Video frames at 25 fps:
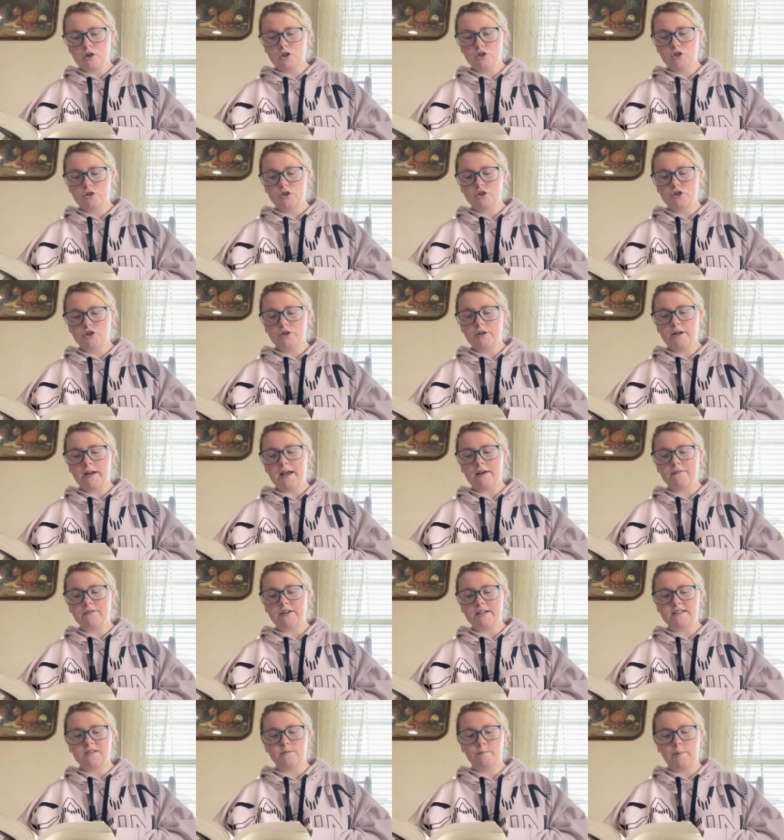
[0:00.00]
should have
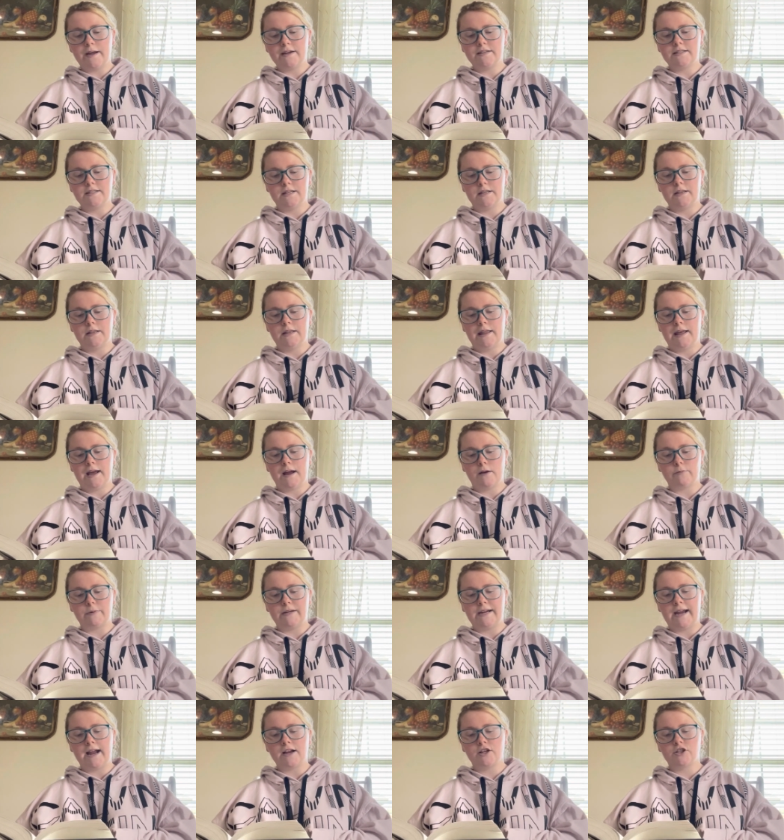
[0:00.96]
expected that
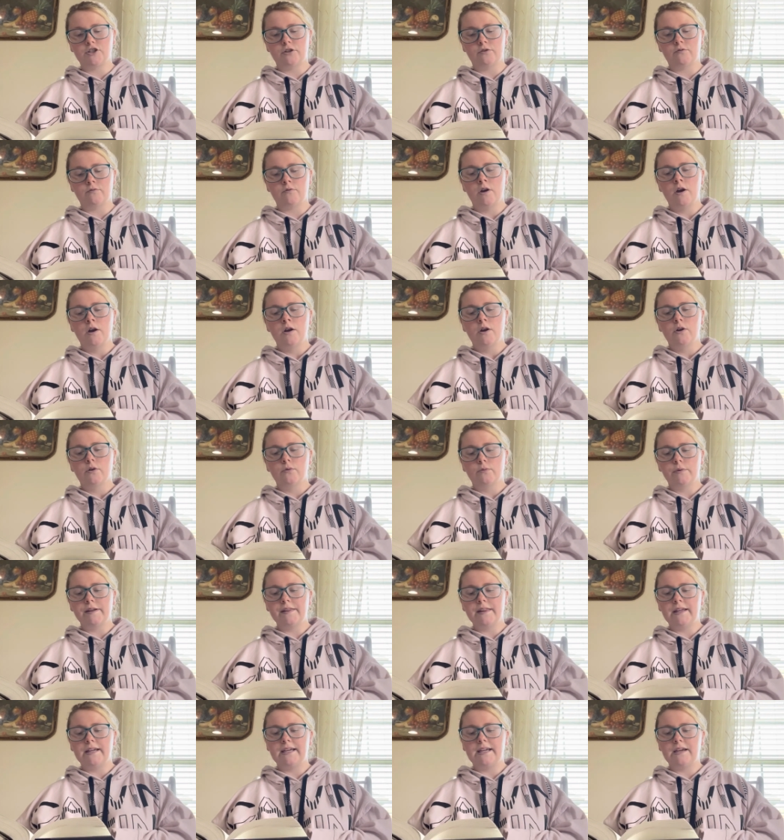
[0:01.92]
reaction
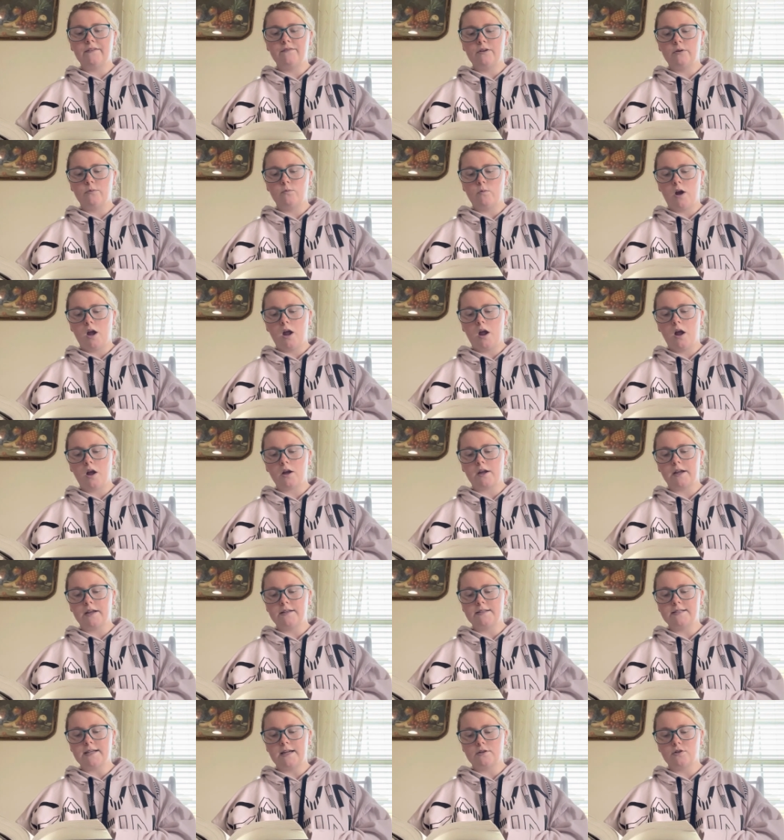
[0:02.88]
really given what
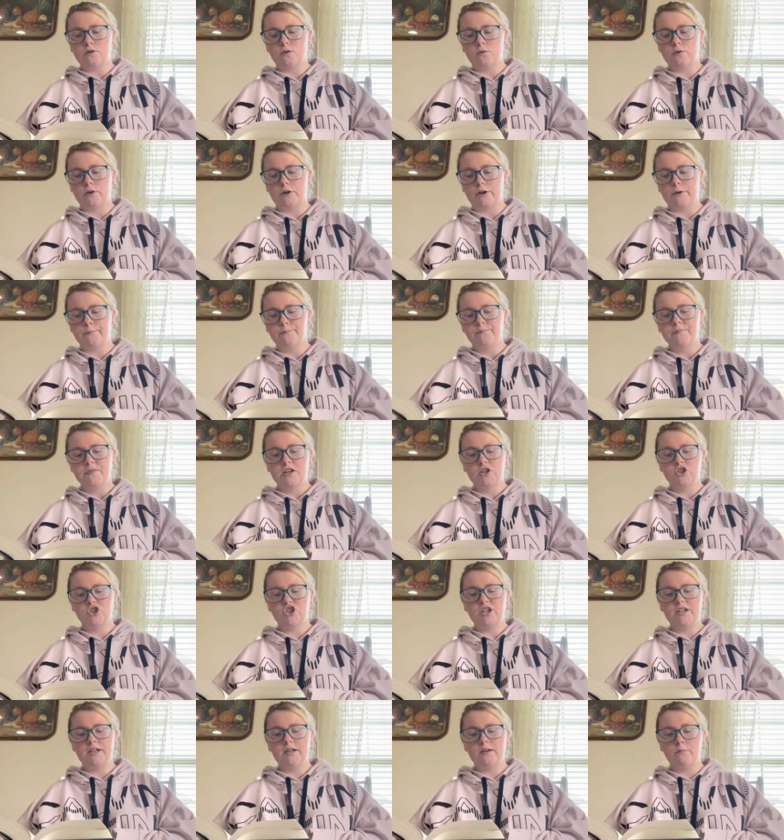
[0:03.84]
Hawkins had told her.
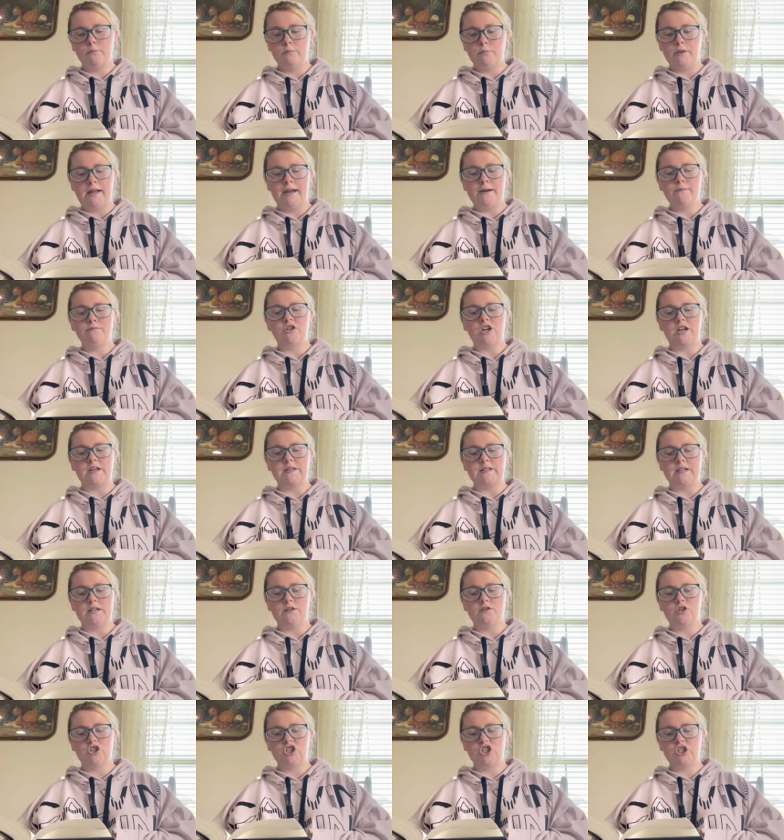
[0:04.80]
She didn't blame
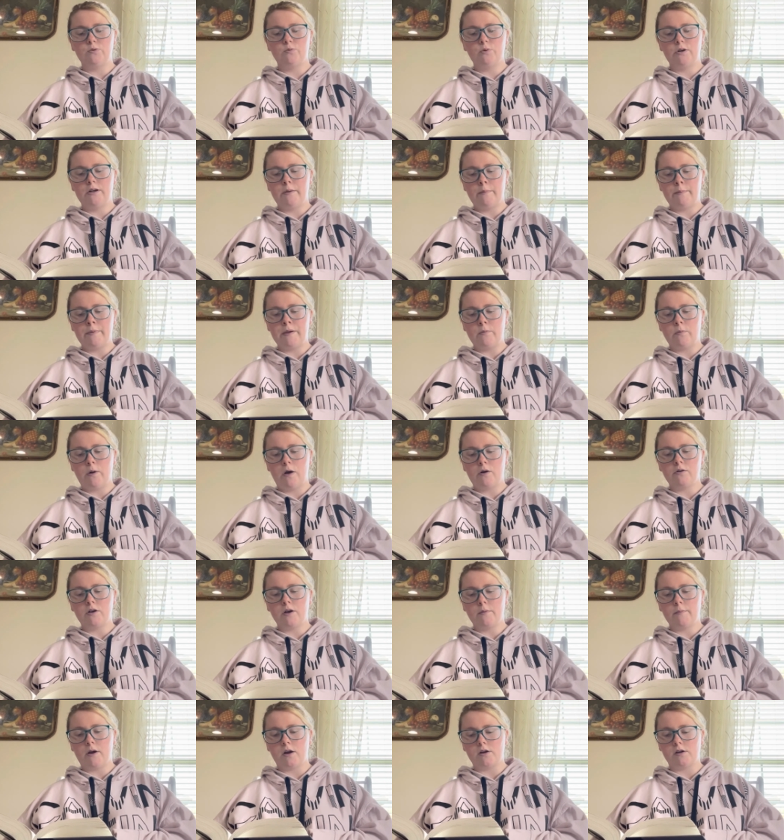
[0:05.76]
Jason. She wouldn't be
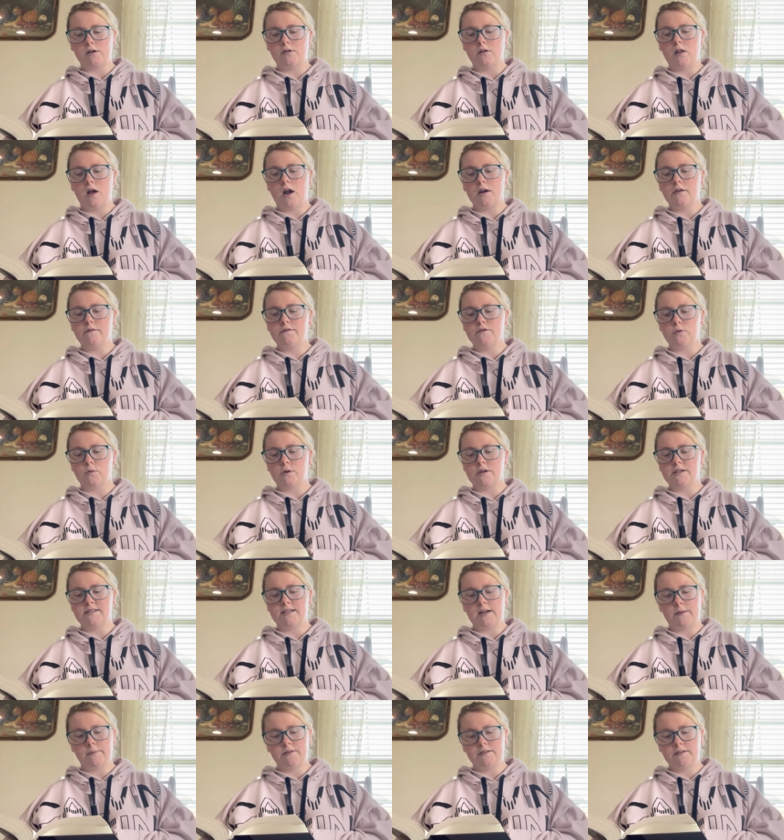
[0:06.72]
welcome on a lot of
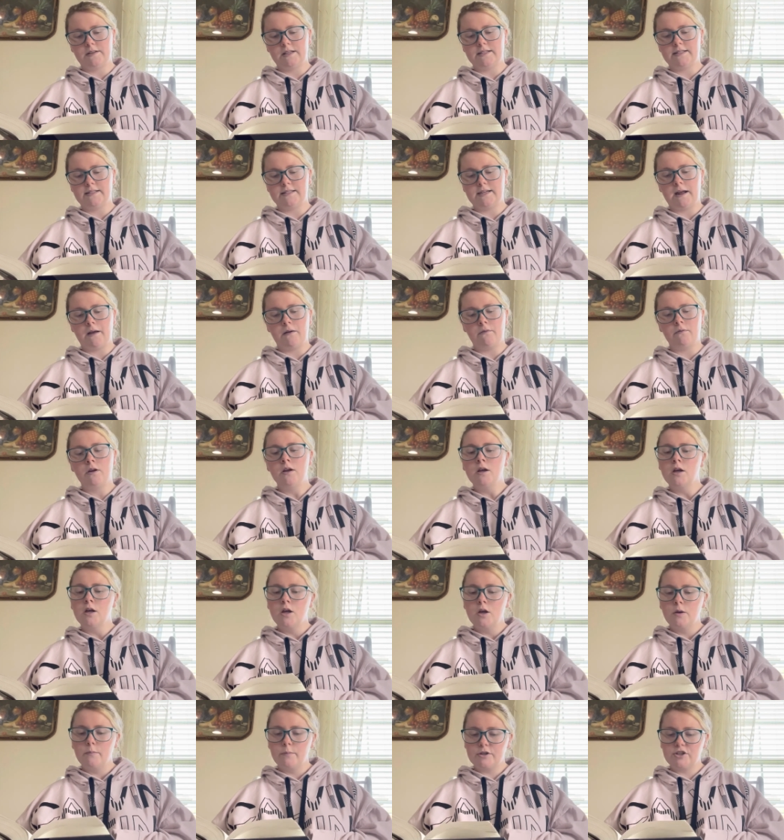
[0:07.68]
doorsteps in this town,
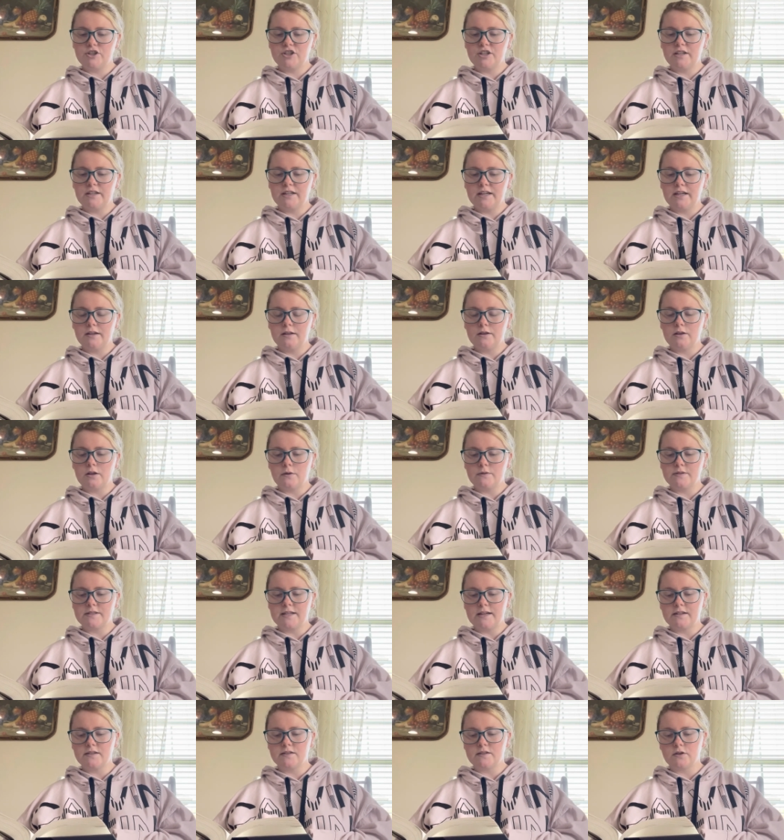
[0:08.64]
but she needed those
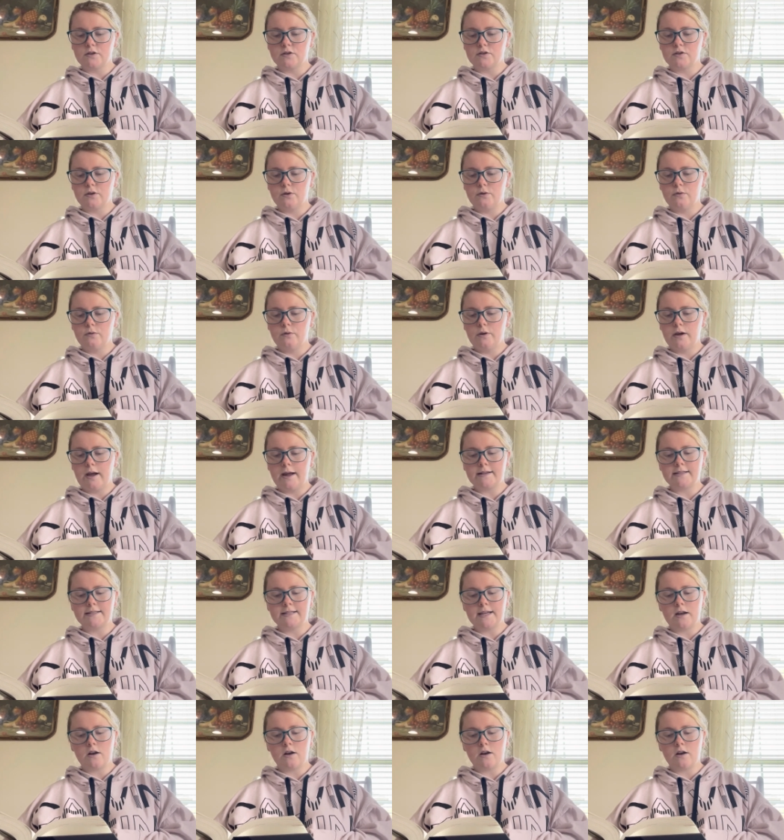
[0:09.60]
answers who had set